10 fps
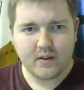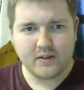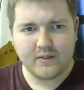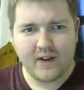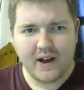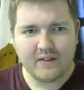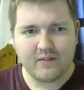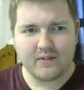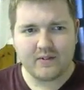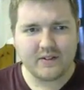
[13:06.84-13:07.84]
divide
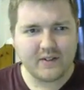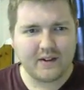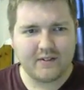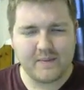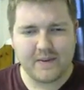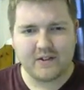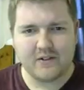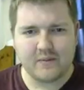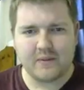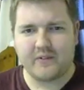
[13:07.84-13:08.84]
just like we've been
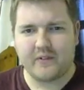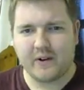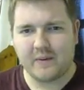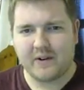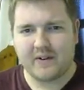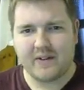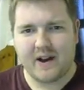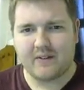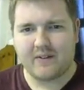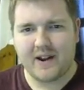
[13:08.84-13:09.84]
doing before, but
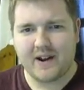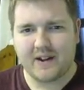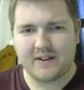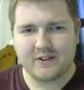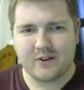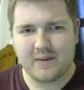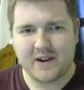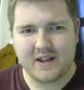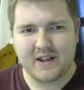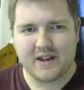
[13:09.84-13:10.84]
without writing so
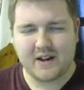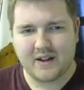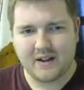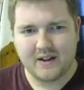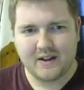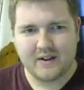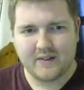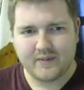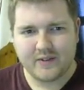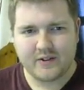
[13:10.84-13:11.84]
many
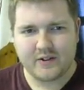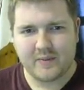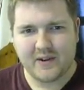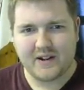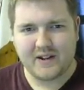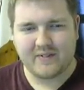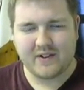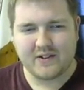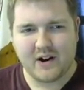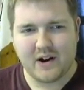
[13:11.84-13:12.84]

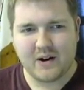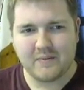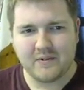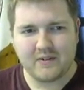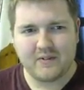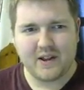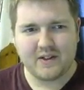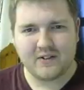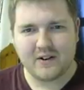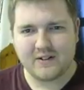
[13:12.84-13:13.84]
different terms. We
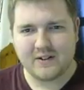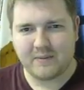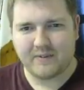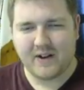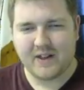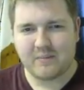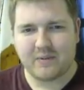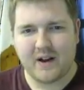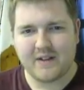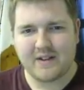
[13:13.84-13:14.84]
can sort of simplify the
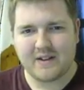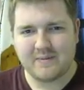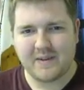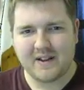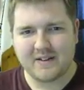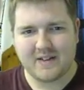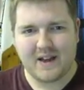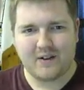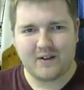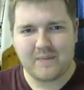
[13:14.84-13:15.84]
process because
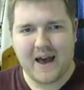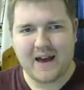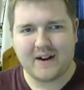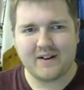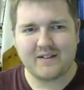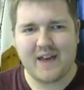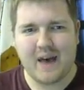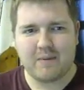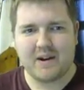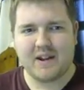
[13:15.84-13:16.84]
that pattern is
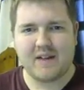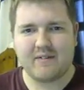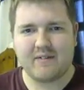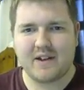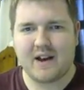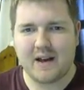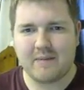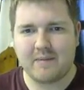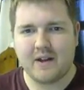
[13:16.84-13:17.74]
happening every time.